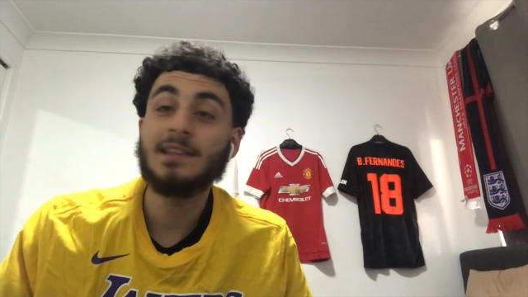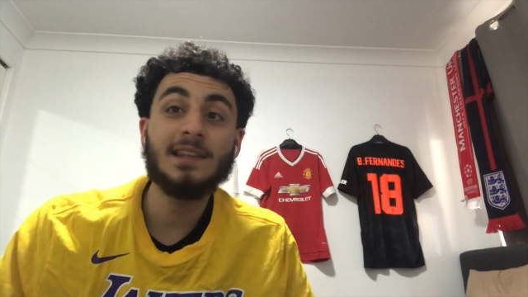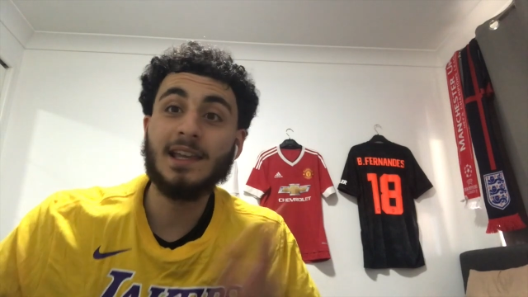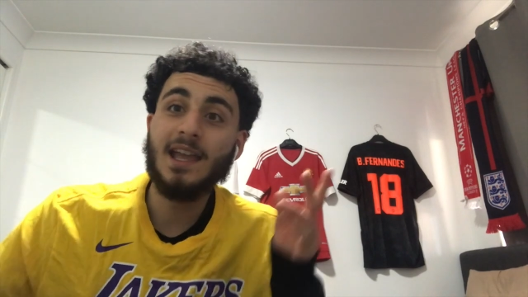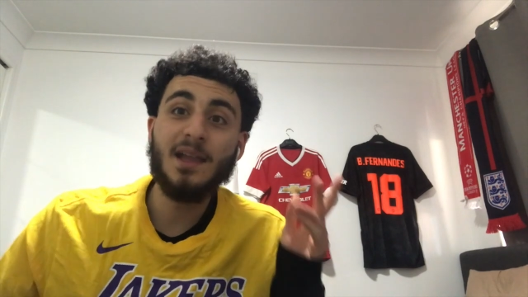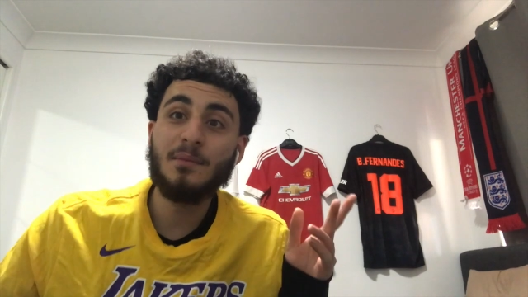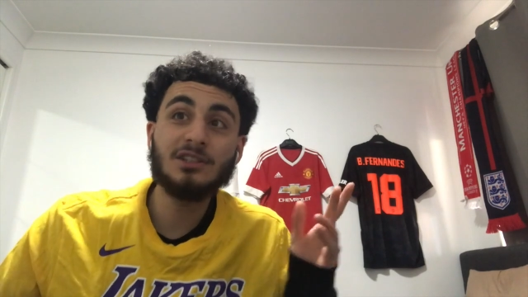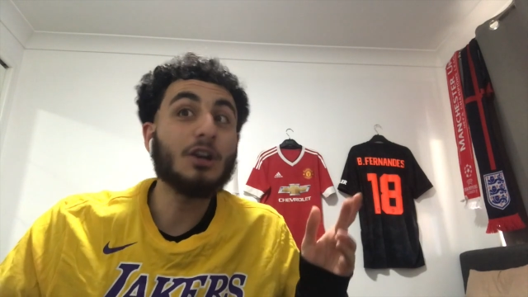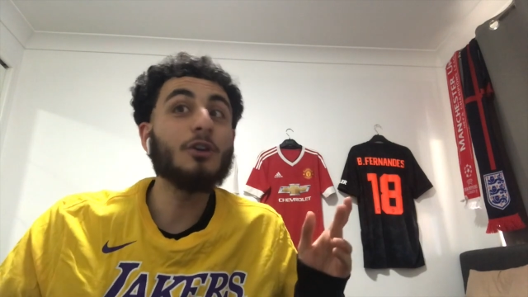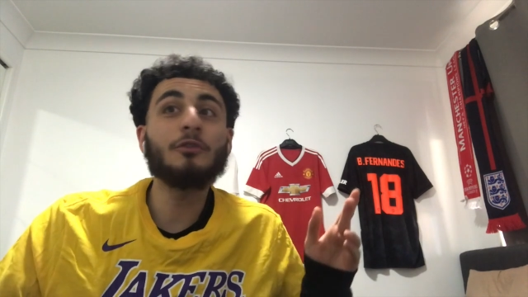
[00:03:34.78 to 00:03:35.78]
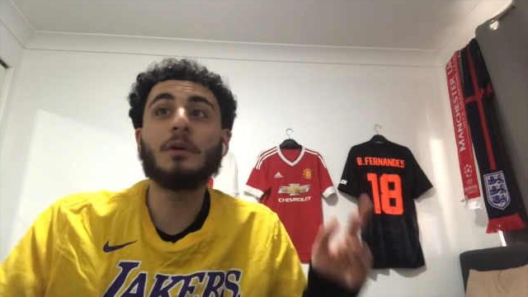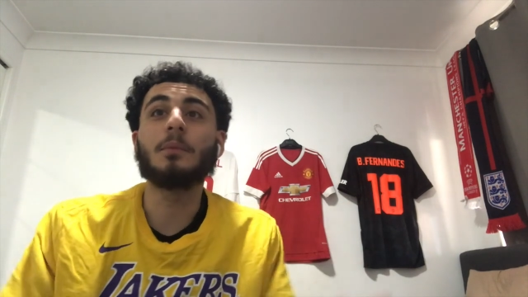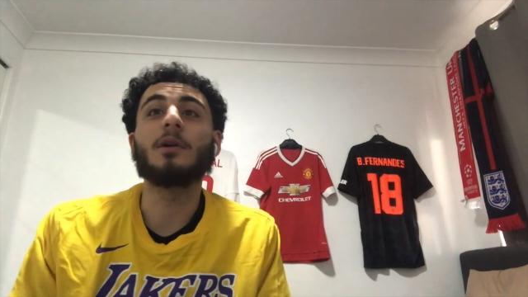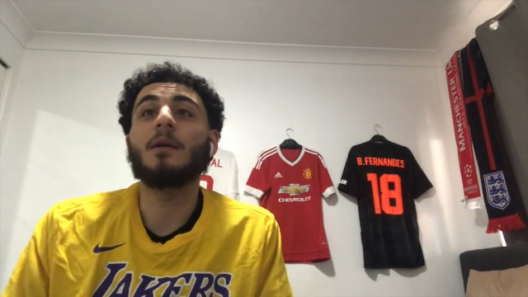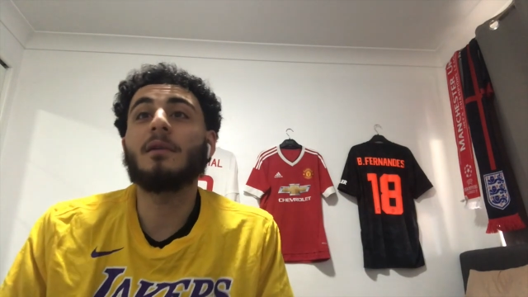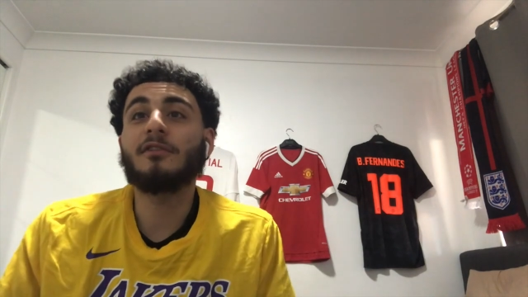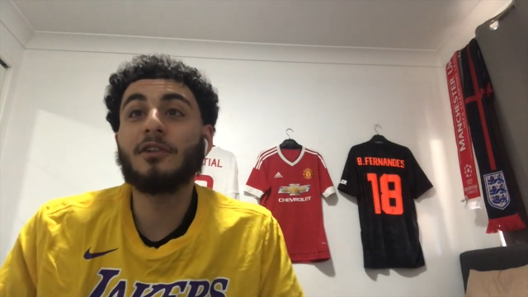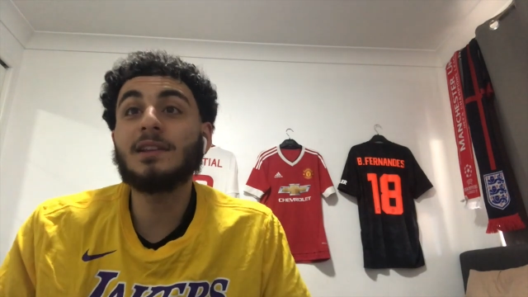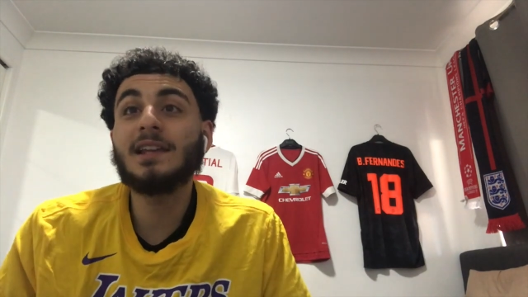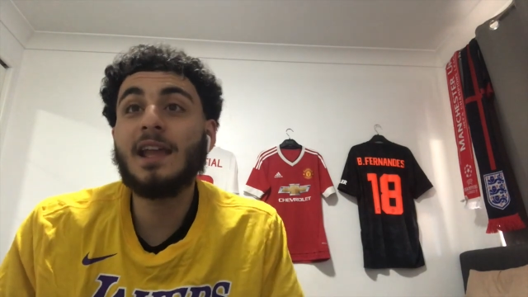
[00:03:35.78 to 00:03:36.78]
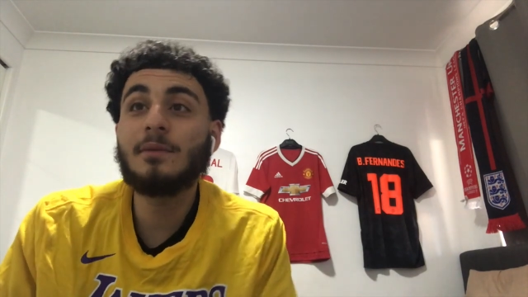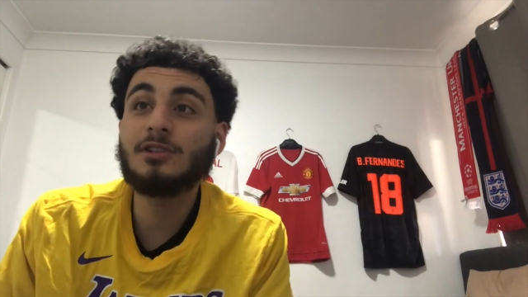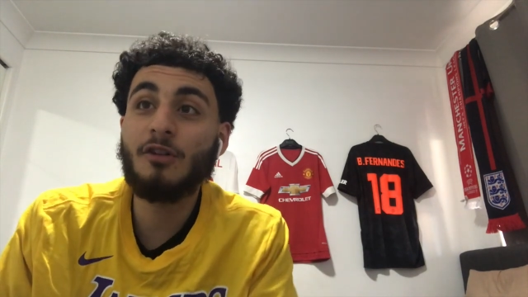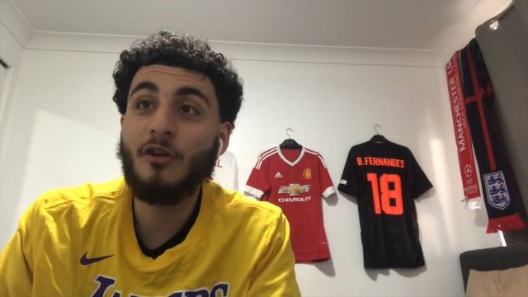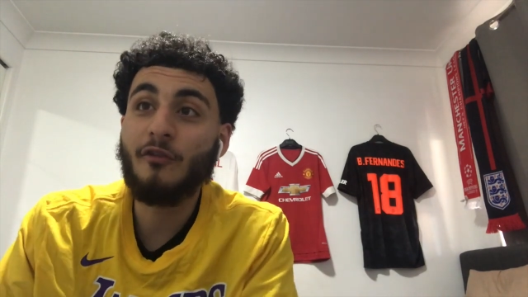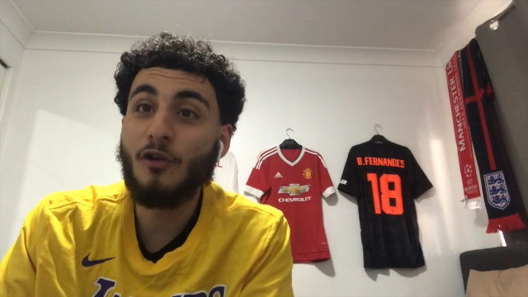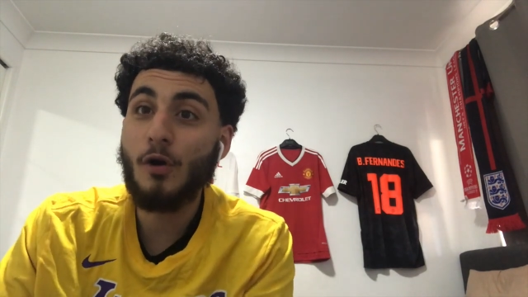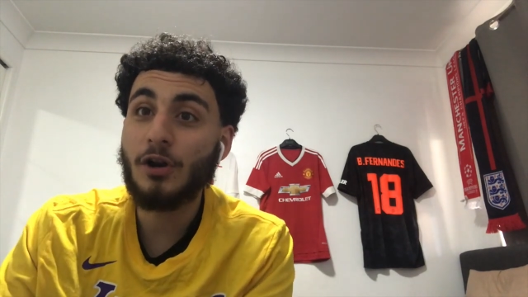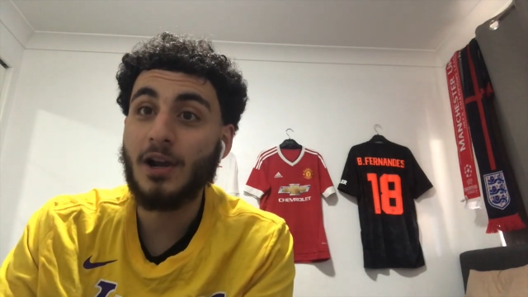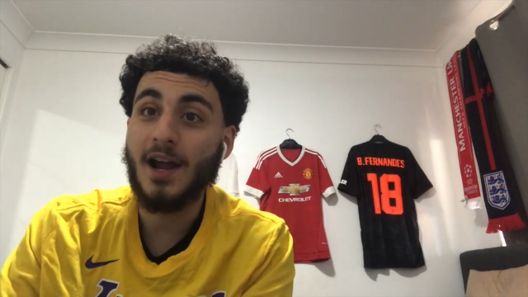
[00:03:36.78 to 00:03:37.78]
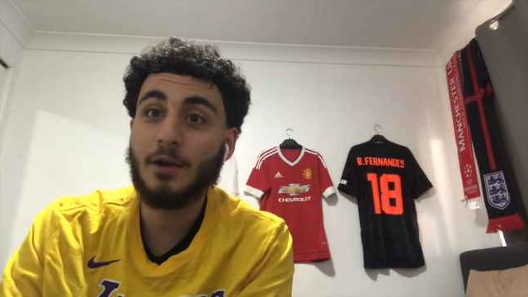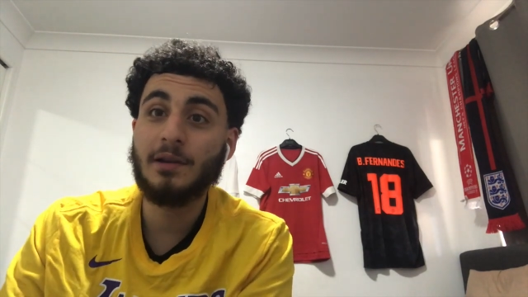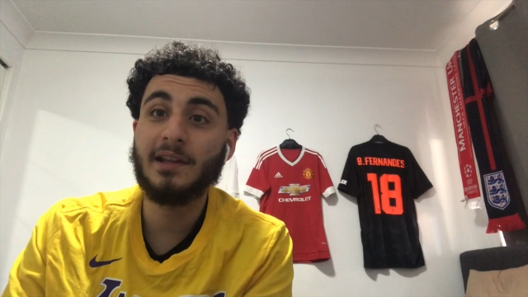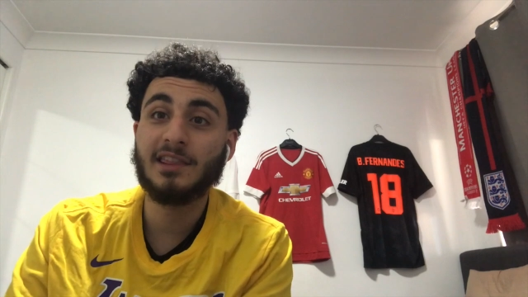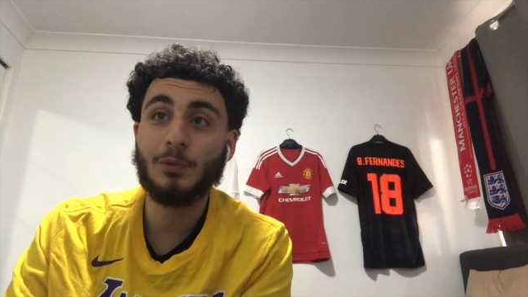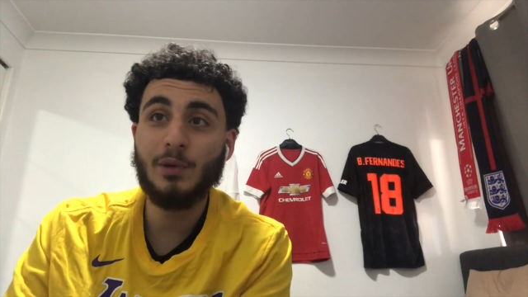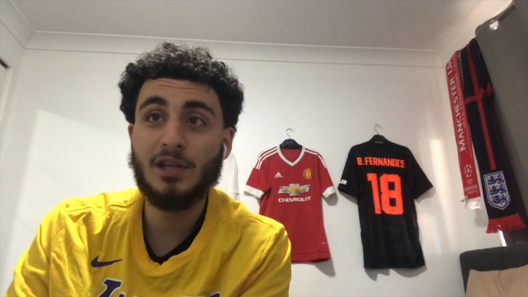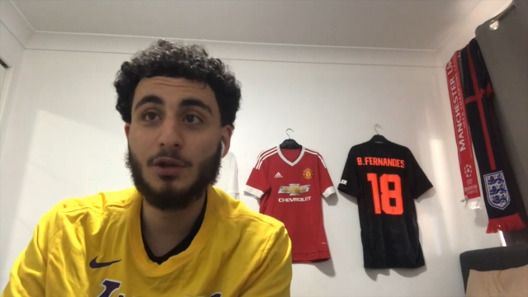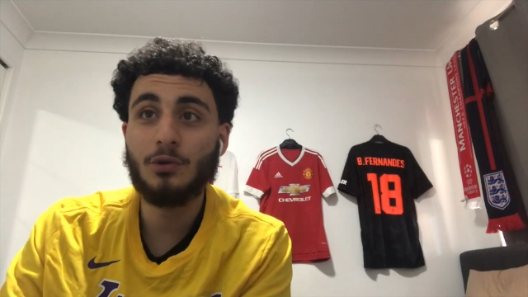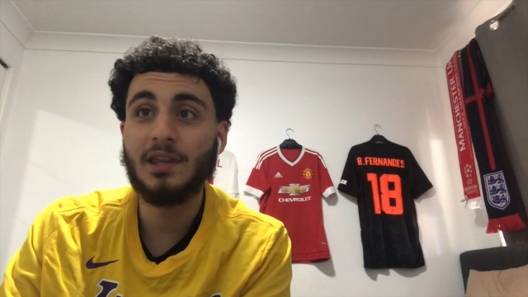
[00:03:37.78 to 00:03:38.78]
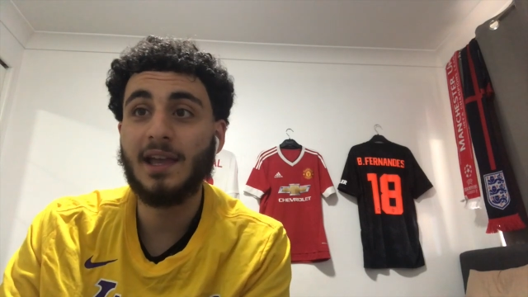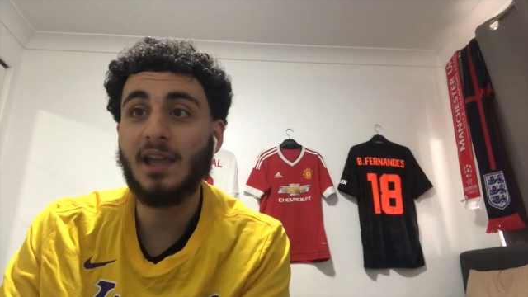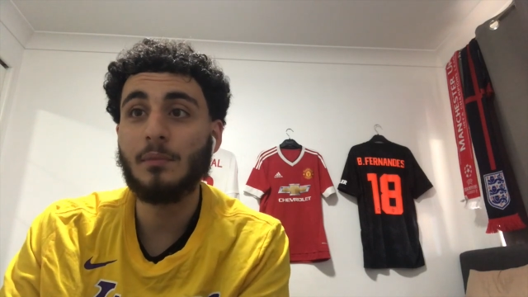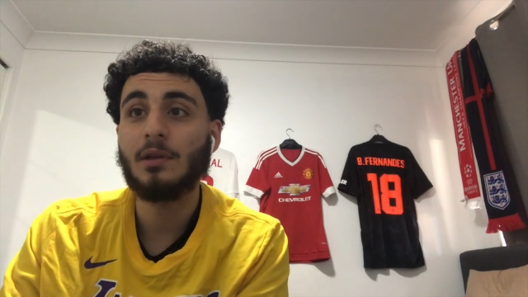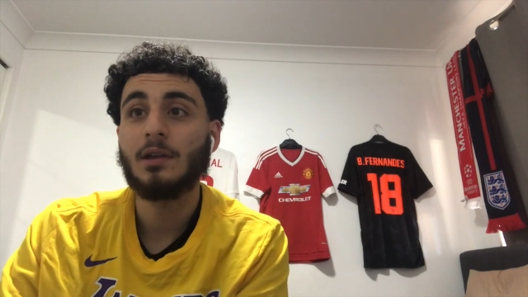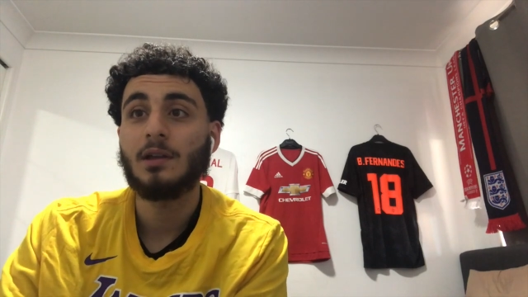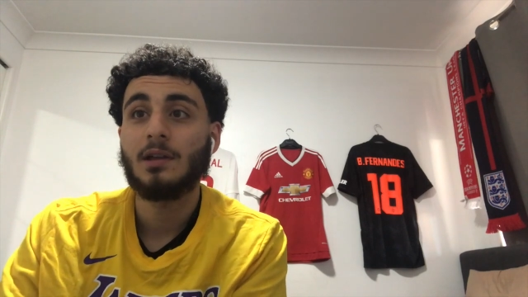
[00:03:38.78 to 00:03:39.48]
the game is over, bro. I'm afraid the game is over. 4-1 on aggregate. 3-0 the game.